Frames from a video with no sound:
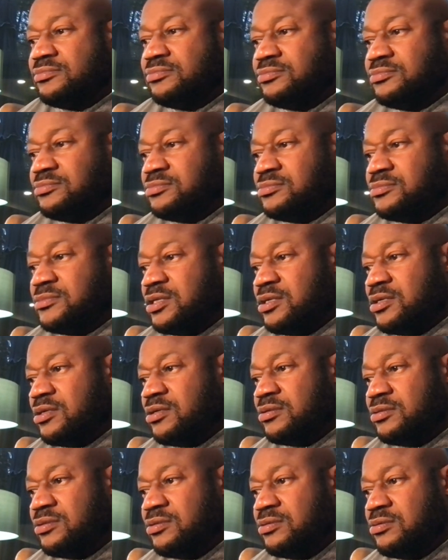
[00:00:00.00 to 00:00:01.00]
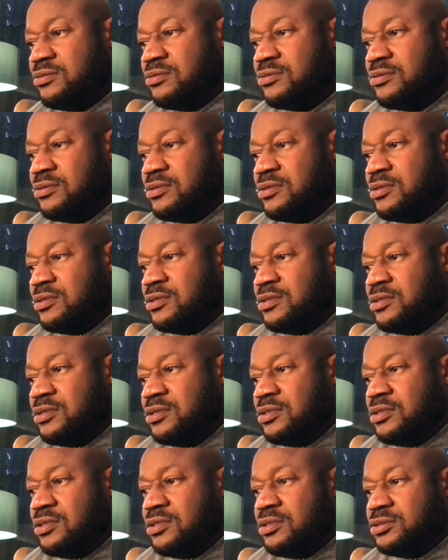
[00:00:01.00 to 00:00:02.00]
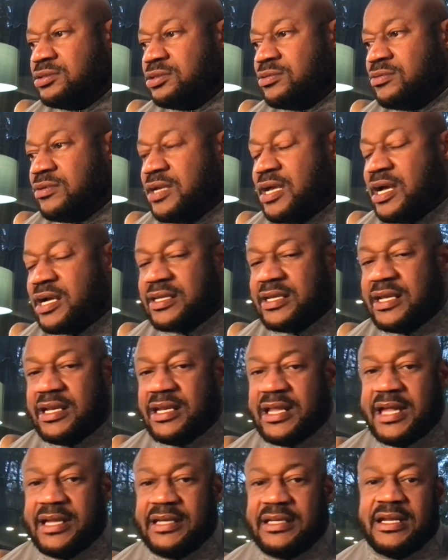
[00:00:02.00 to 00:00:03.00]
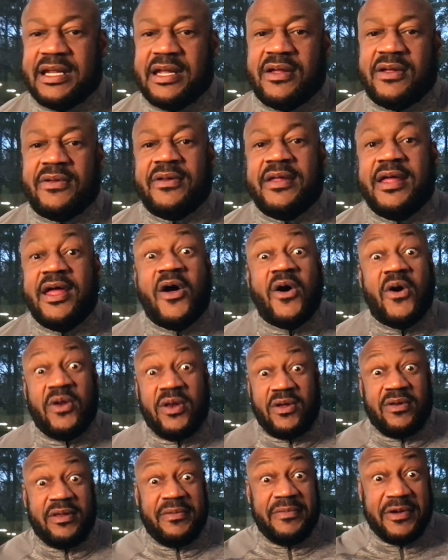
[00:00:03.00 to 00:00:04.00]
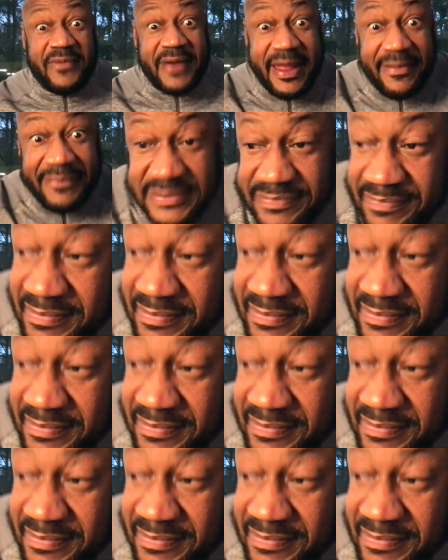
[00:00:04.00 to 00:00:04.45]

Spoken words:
No. She's gonna knock that light down. Hold on, let me grab this